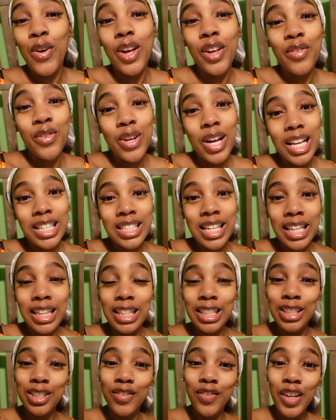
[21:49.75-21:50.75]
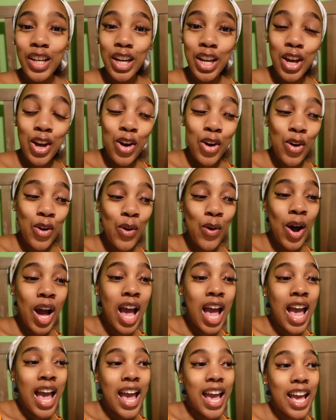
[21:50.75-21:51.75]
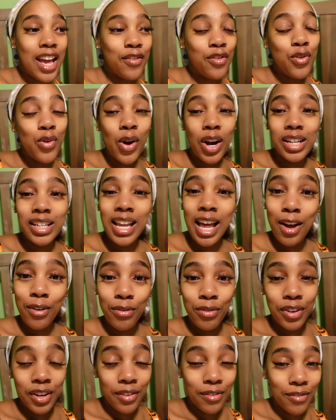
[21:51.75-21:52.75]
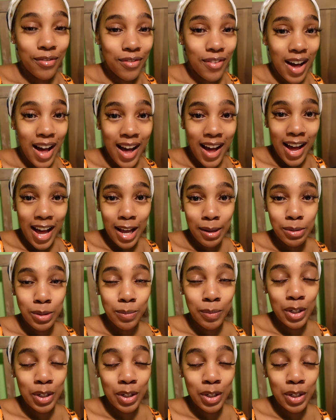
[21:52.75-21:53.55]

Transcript: If you guys like this video, if you are down for the vibes,